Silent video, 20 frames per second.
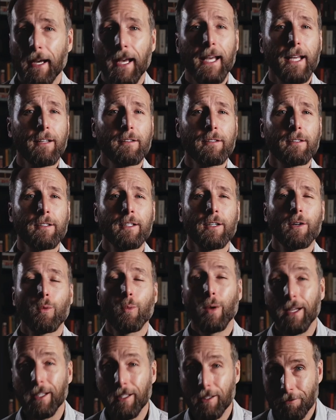And
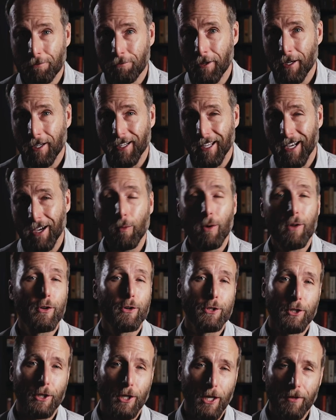when do you find out whether
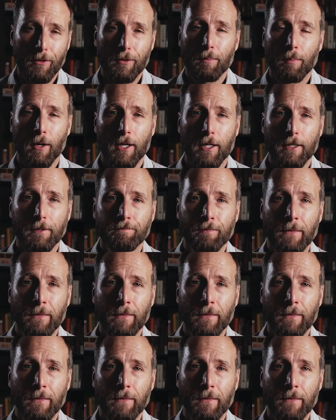you've got the part?